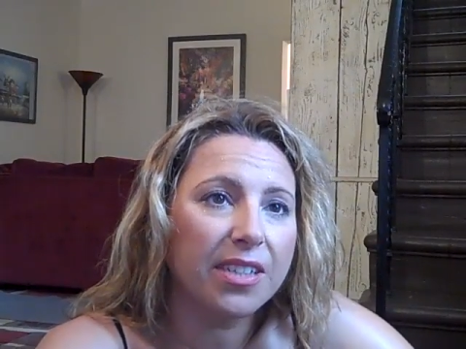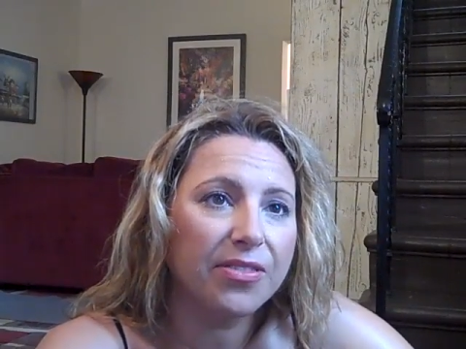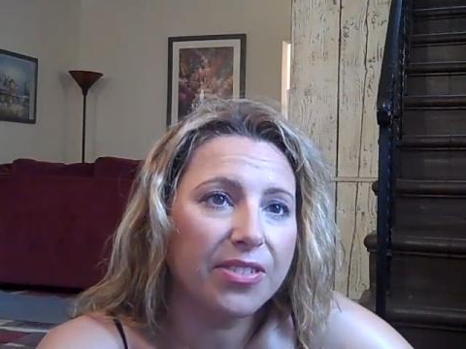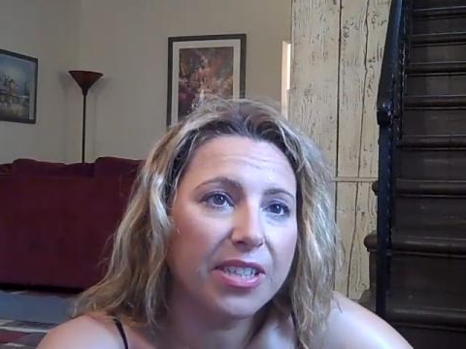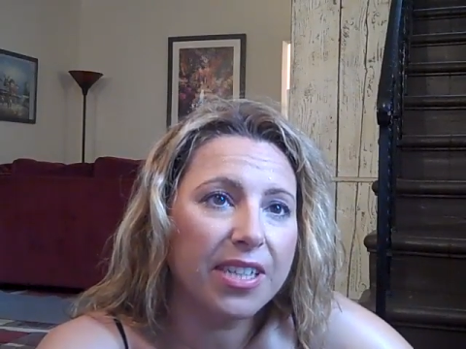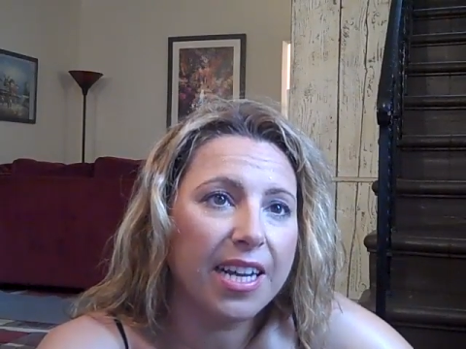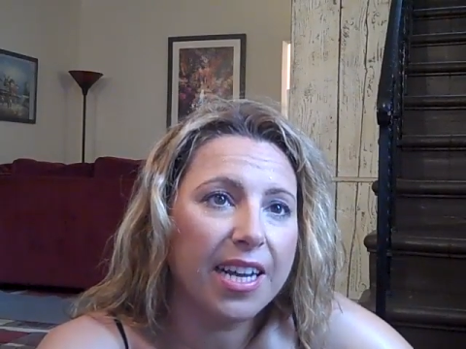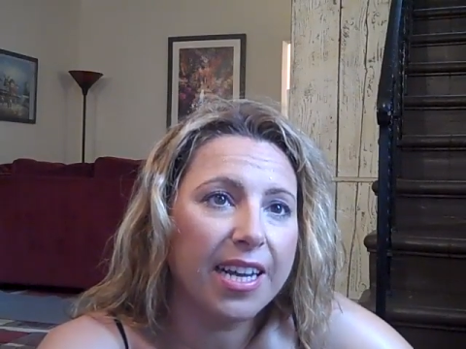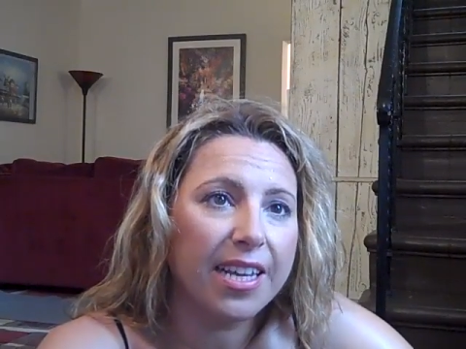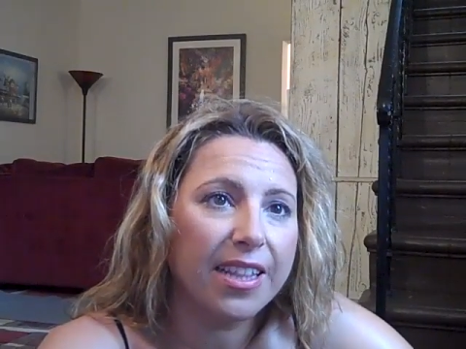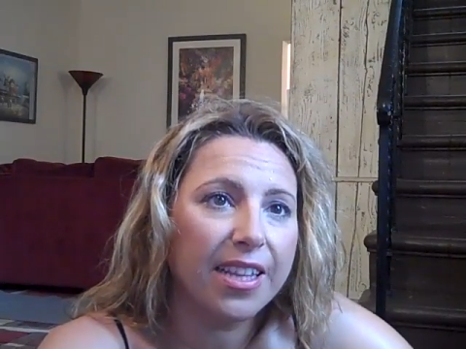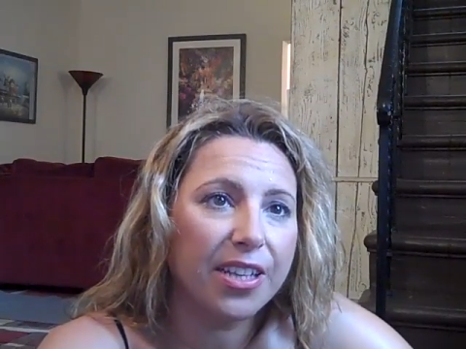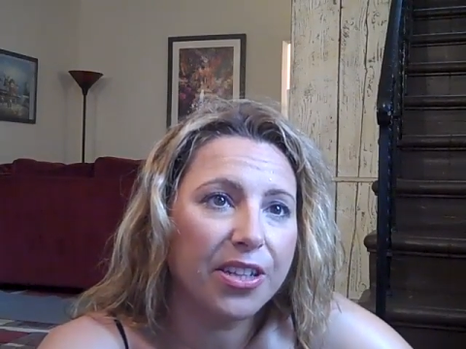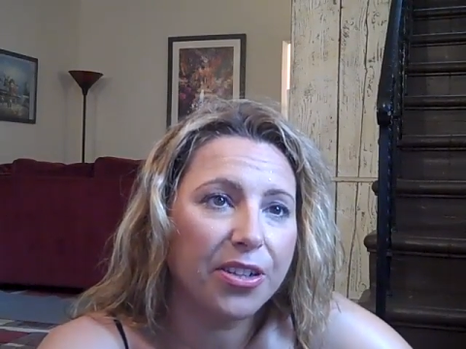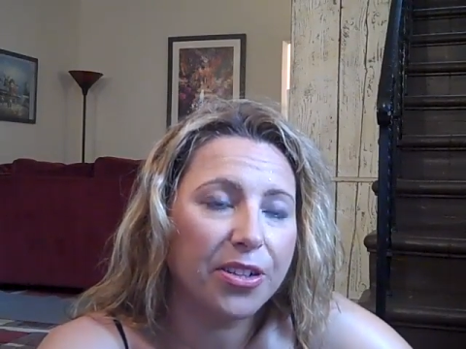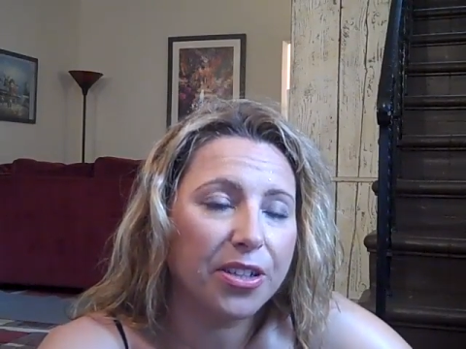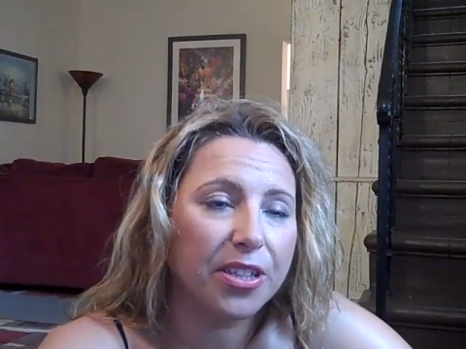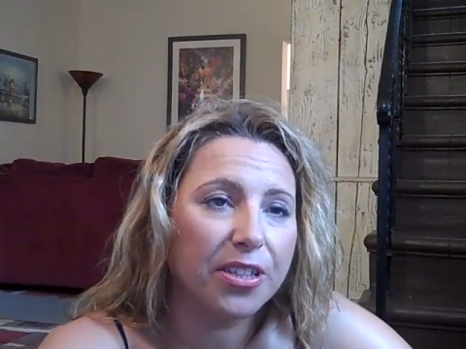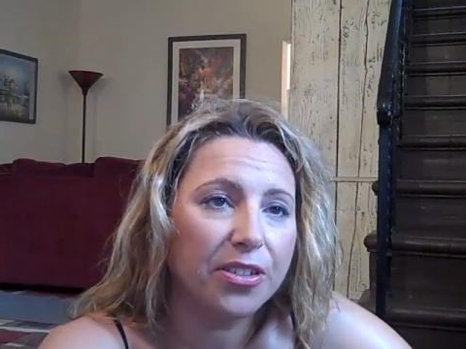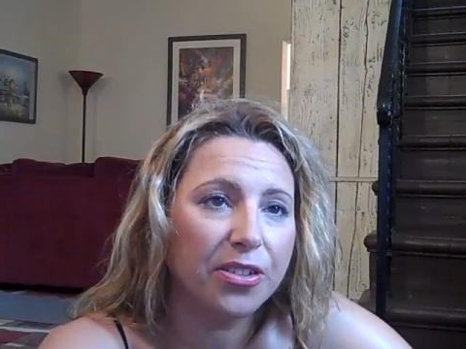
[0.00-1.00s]
every day
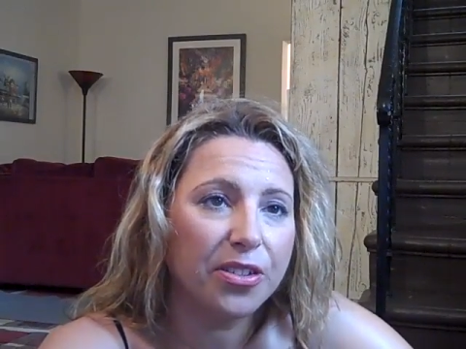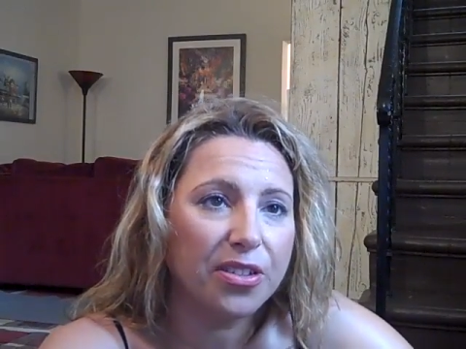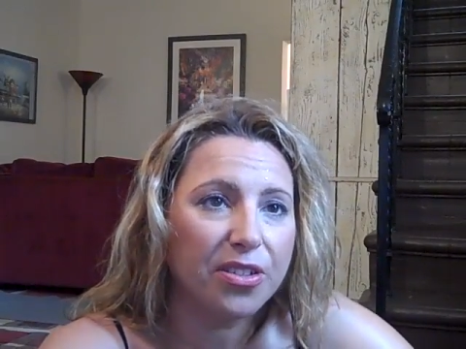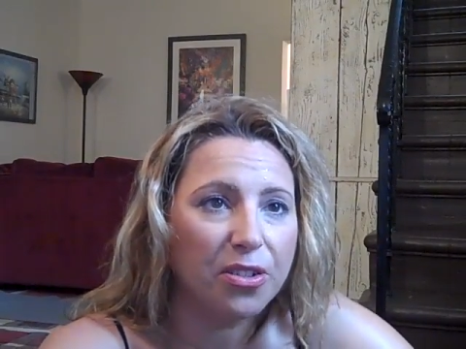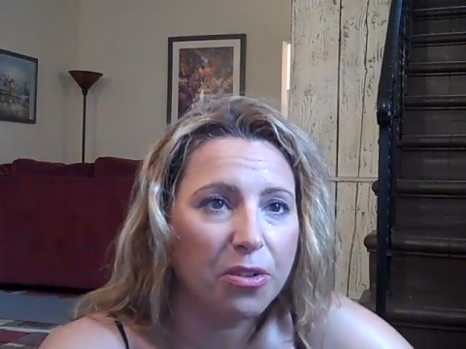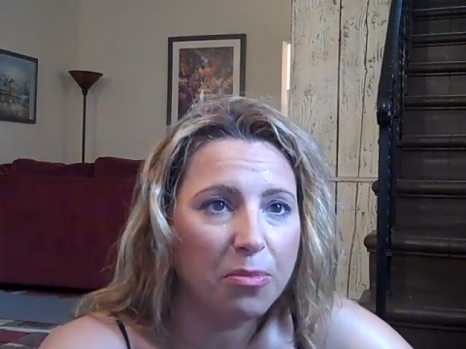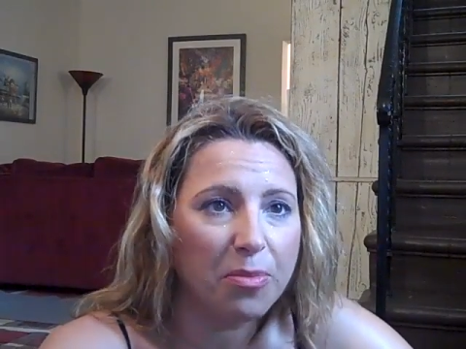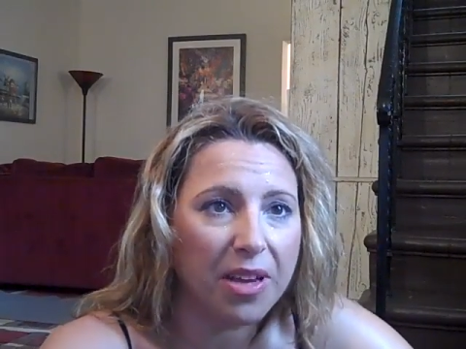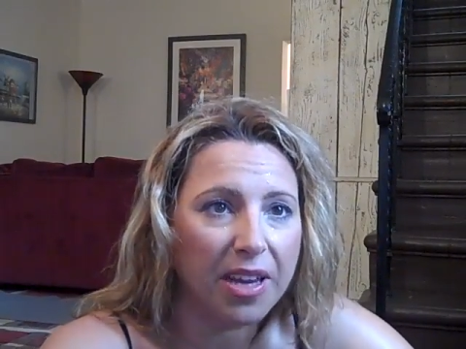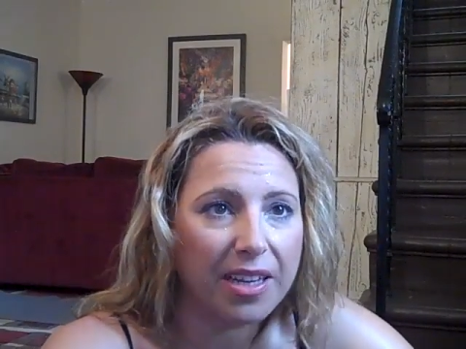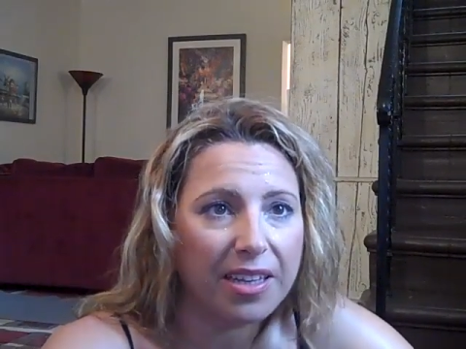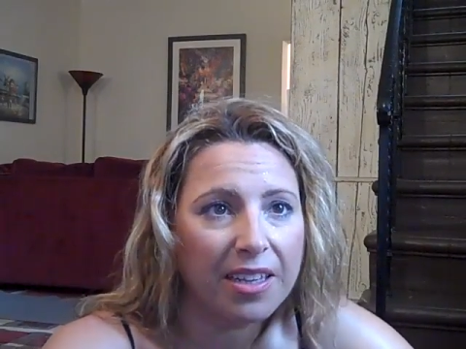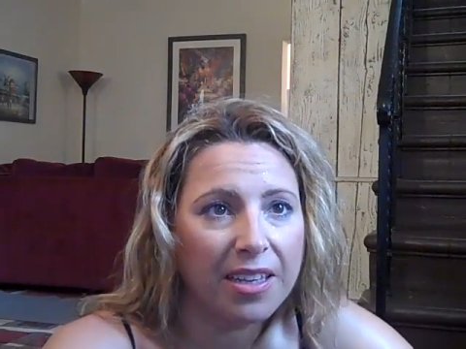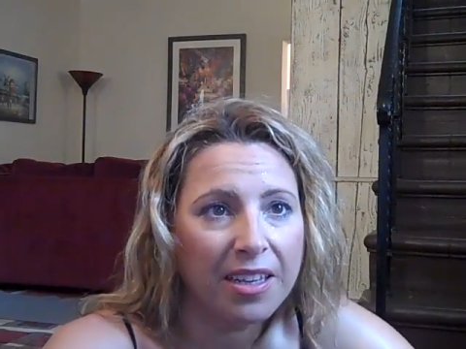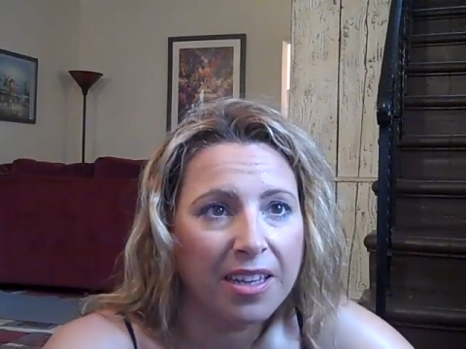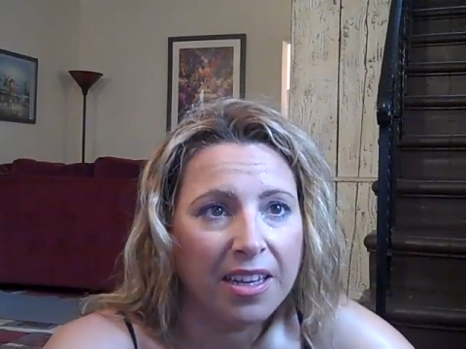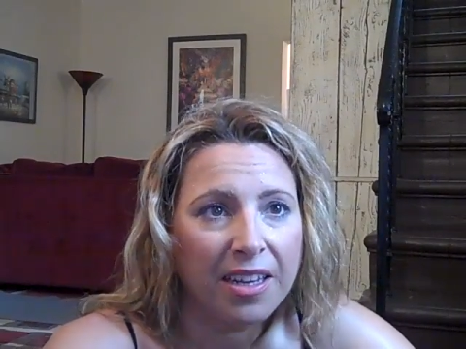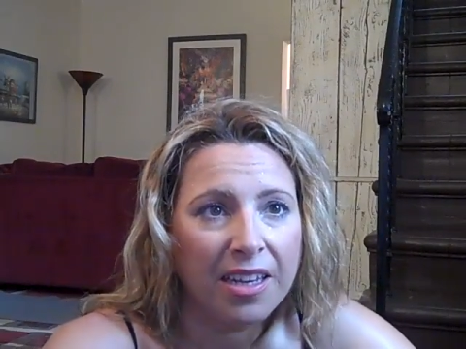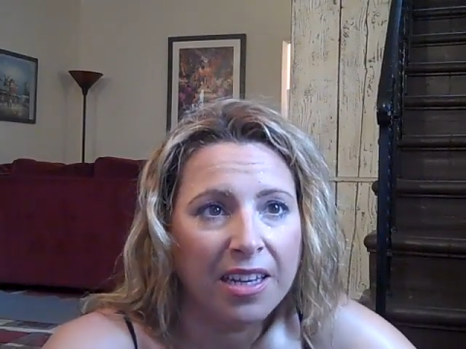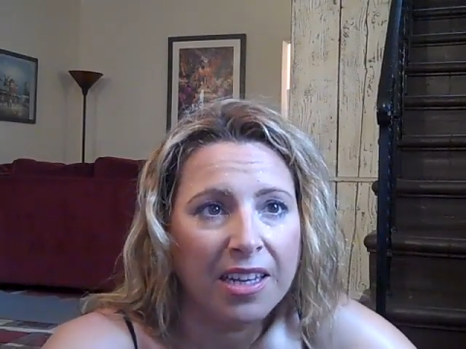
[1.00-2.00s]
than you're consuming.